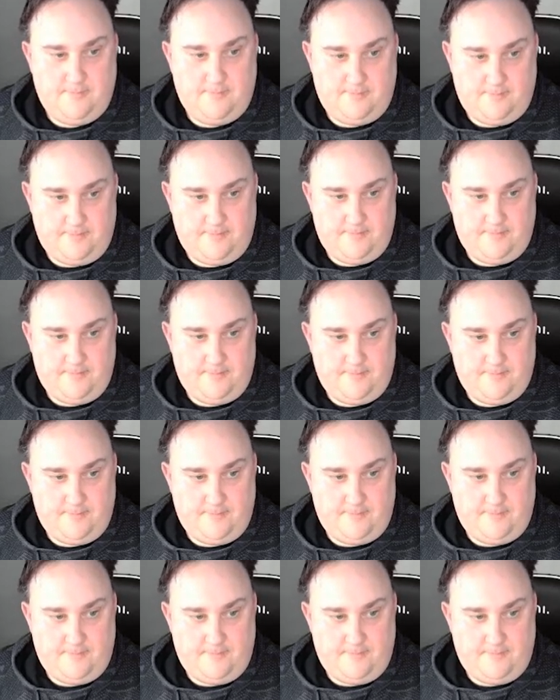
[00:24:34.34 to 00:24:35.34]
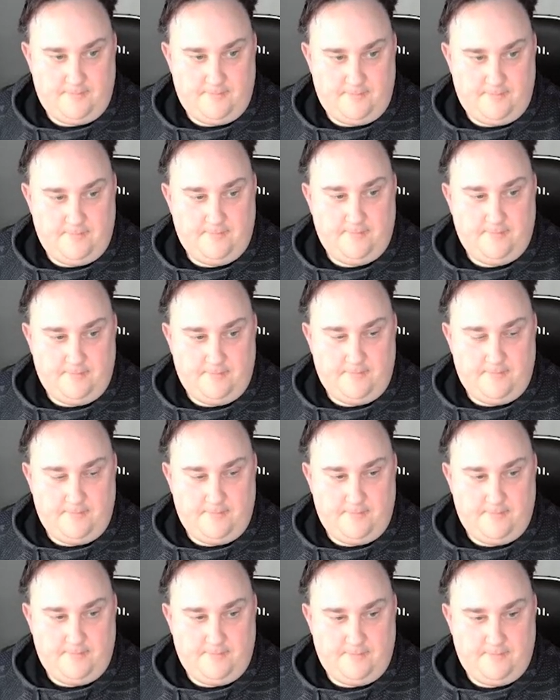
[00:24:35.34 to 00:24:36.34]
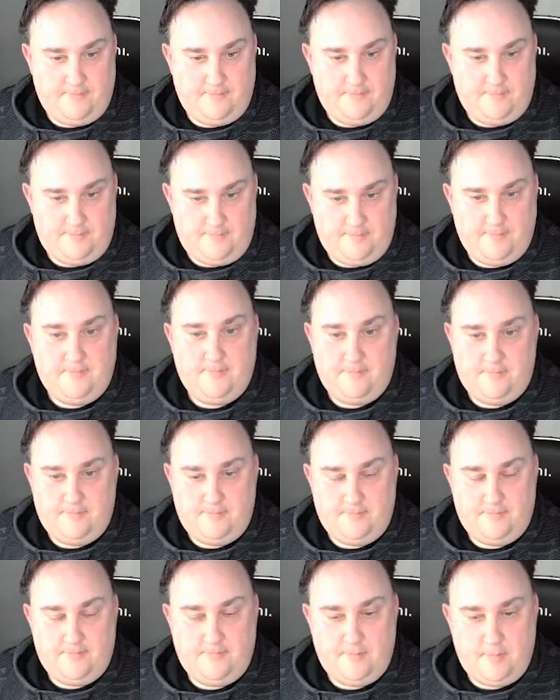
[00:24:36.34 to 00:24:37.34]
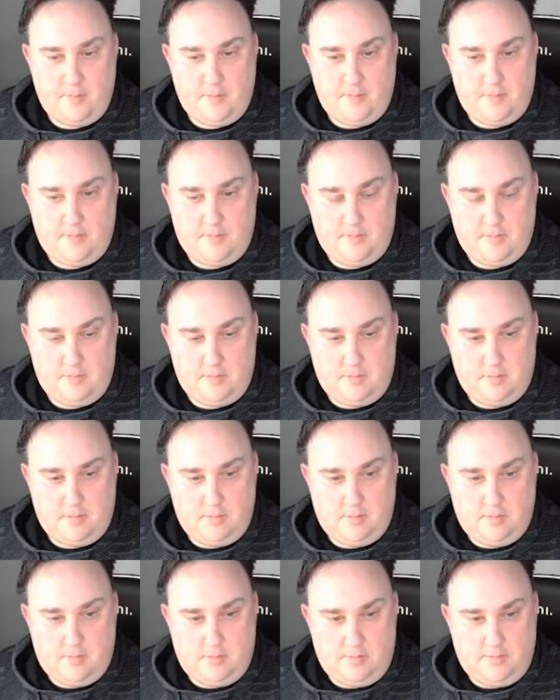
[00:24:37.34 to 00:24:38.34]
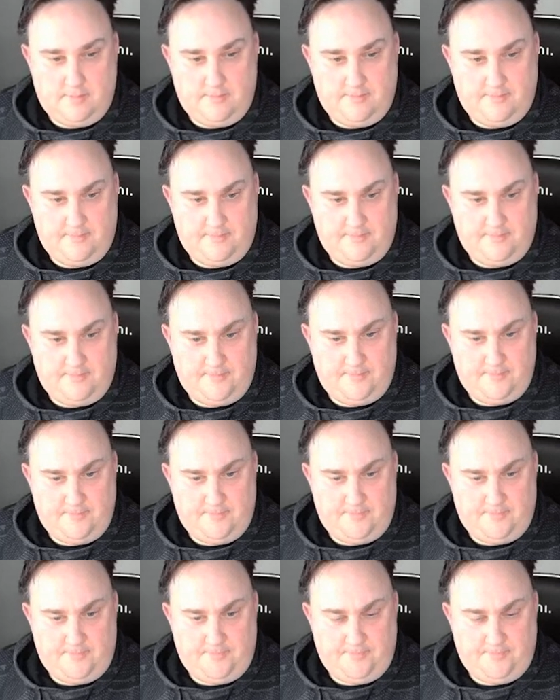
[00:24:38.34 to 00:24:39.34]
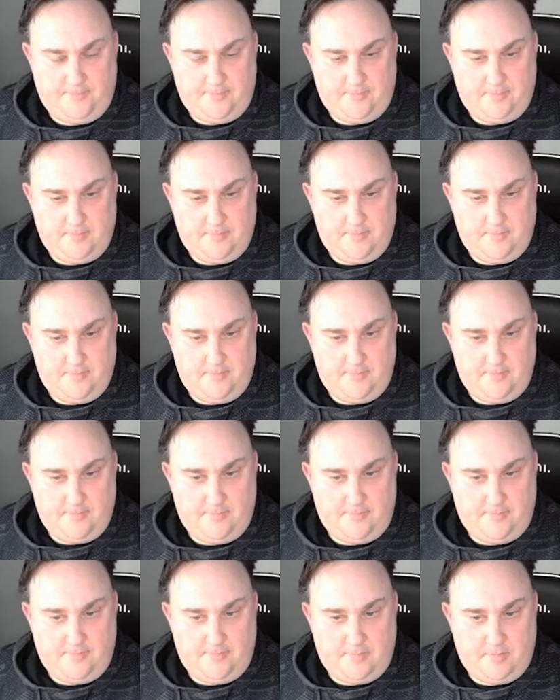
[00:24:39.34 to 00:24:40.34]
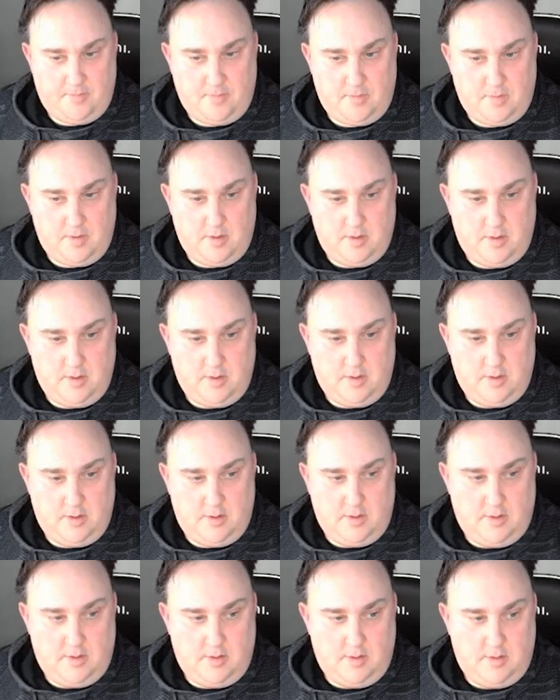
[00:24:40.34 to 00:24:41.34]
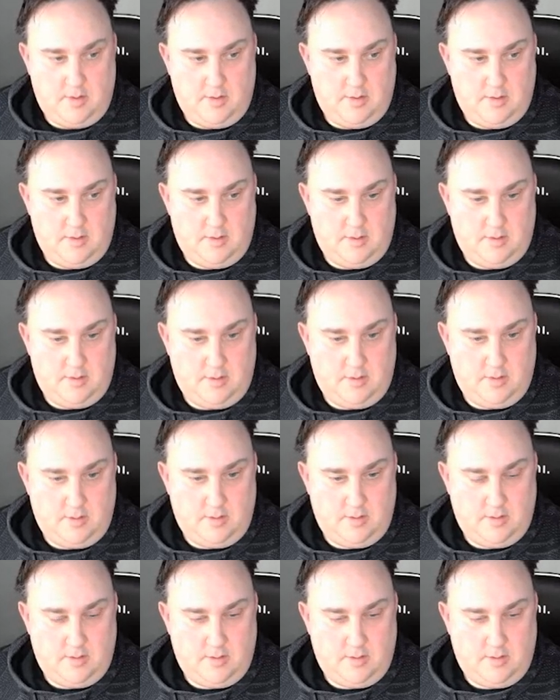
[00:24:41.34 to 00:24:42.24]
This person isn't speaking.